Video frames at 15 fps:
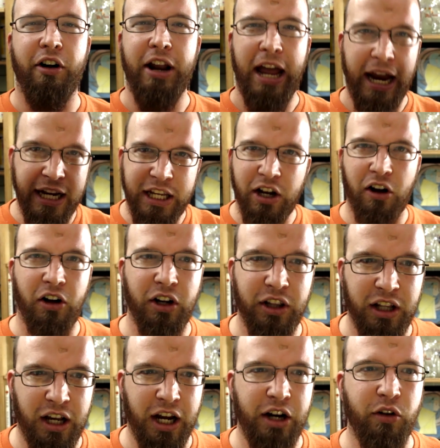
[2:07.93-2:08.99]
on any
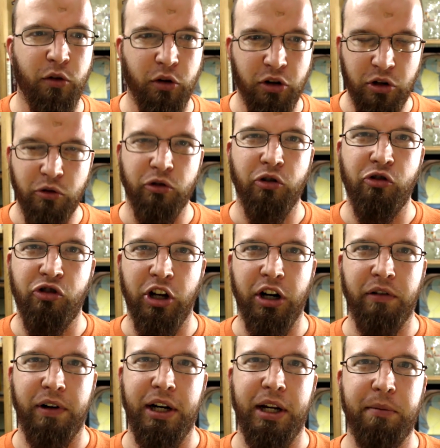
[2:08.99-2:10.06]
online or user
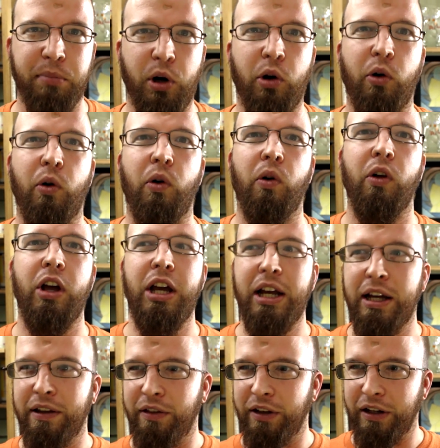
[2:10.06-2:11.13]
generated poll
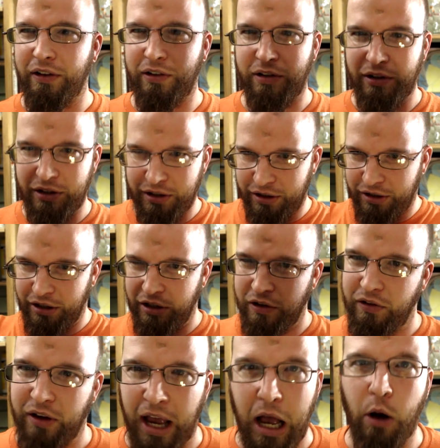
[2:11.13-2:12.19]
that
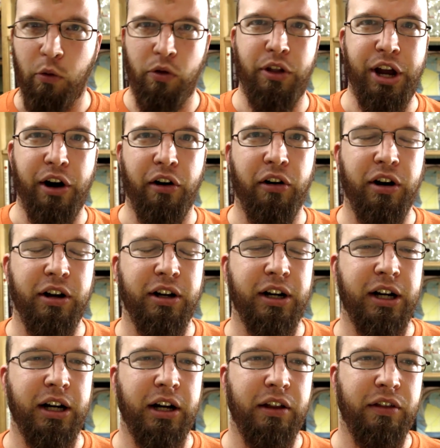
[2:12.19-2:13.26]
is out there.
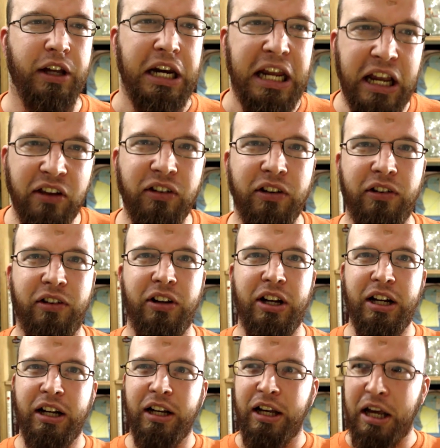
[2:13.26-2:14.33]
That isn't
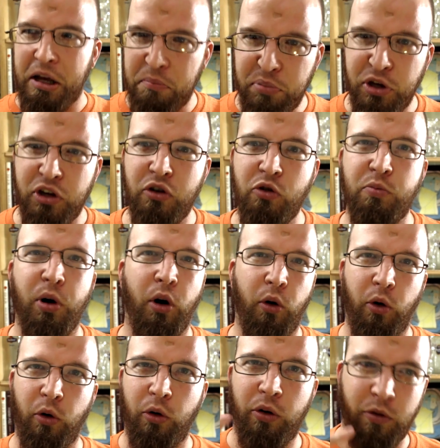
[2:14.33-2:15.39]
a Pew
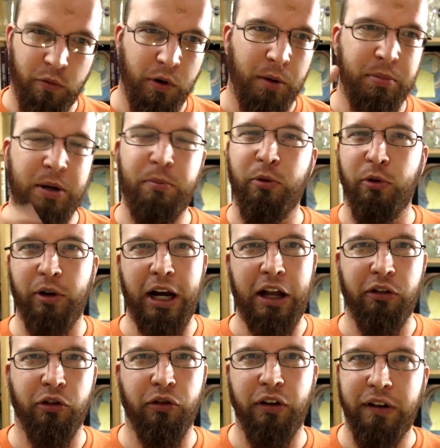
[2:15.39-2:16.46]
poll where people
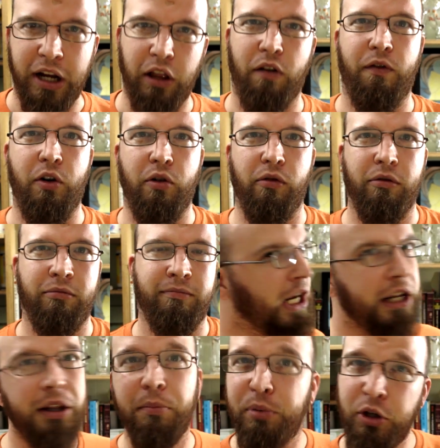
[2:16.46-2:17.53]
answered the telephone.
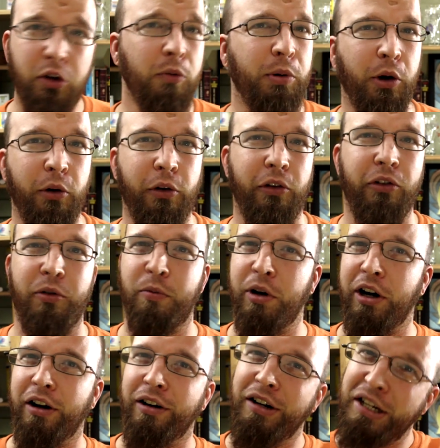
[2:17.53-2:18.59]
In the Pew polls,
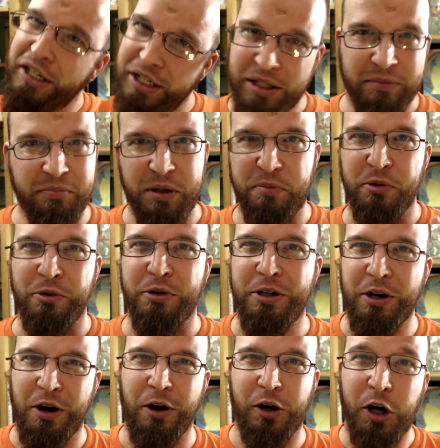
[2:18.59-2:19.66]
where people
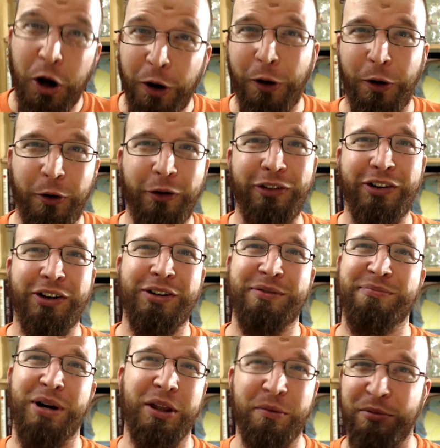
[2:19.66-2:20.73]
are called
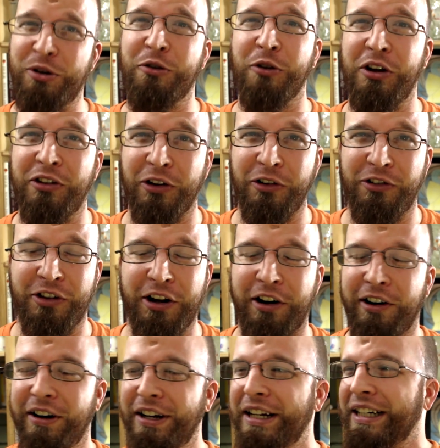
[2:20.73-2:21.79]
by the Pew Research
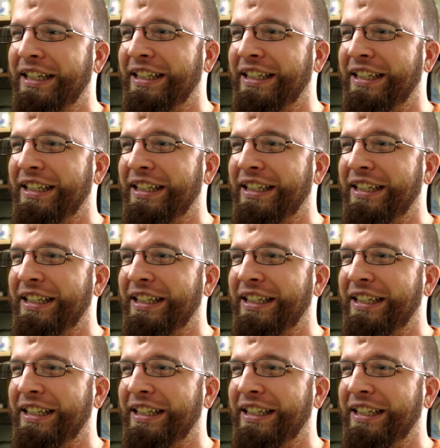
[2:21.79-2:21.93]
Center,